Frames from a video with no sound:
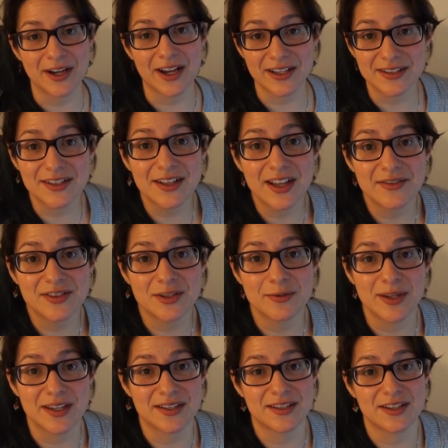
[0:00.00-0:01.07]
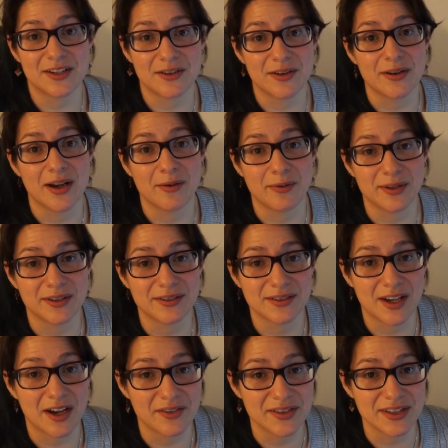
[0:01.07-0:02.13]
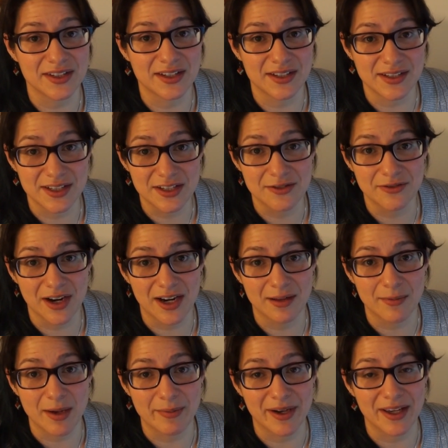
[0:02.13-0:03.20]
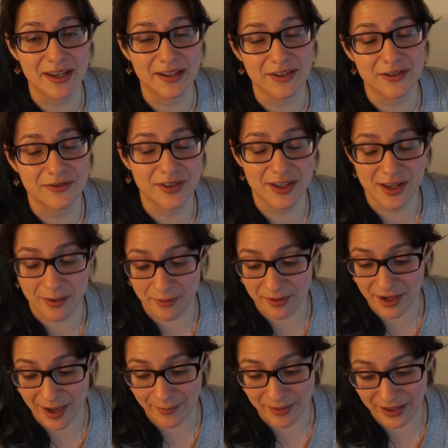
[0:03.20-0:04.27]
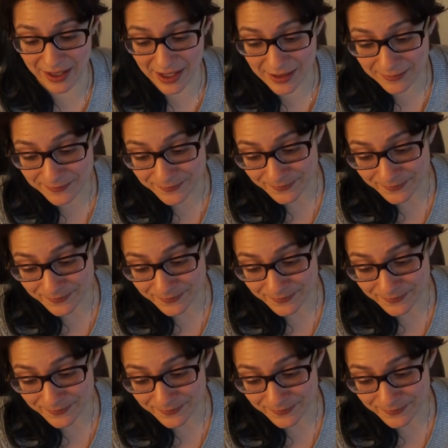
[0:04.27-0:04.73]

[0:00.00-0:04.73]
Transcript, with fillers: i still have two weeks you know i will obviously continue riding my bike and hopefully that won't happen again